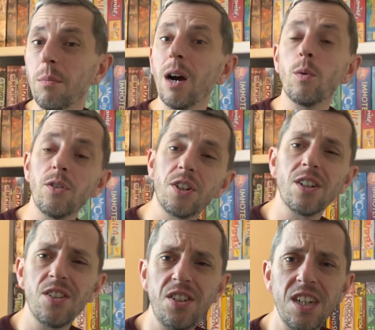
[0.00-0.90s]
might want to
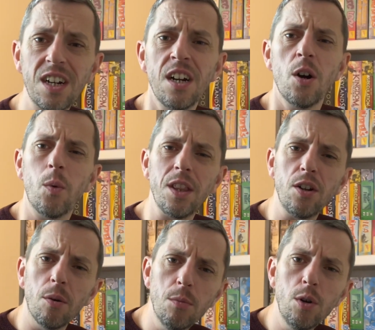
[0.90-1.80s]
consider whether
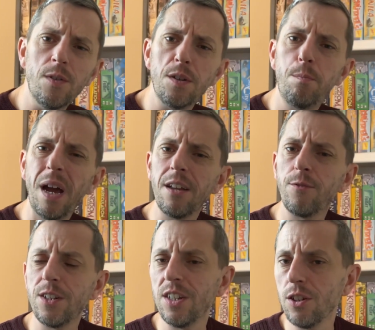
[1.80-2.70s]
your move is
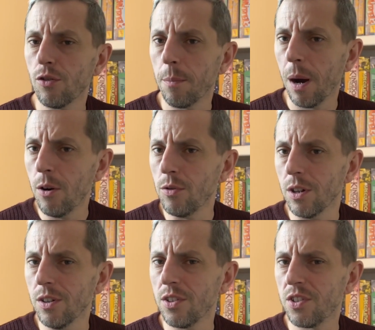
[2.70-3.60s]
benefiting your
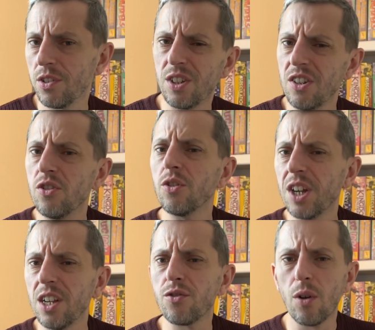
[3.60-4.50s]
opponents, since your
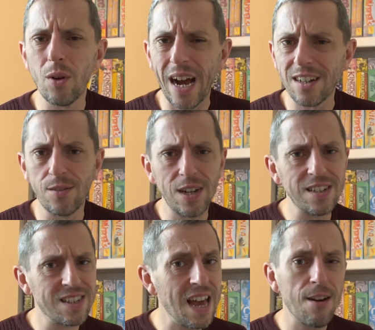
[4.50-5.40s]
dice roll
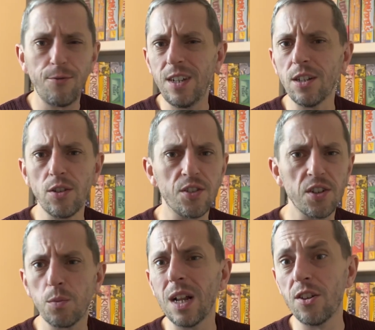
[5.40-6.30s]
activates their fields
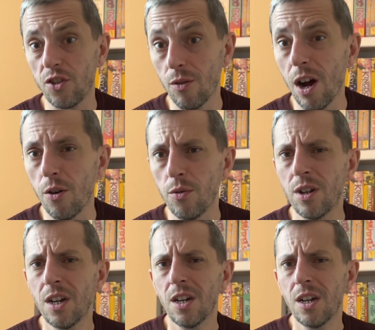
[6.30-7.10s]
as well as your own.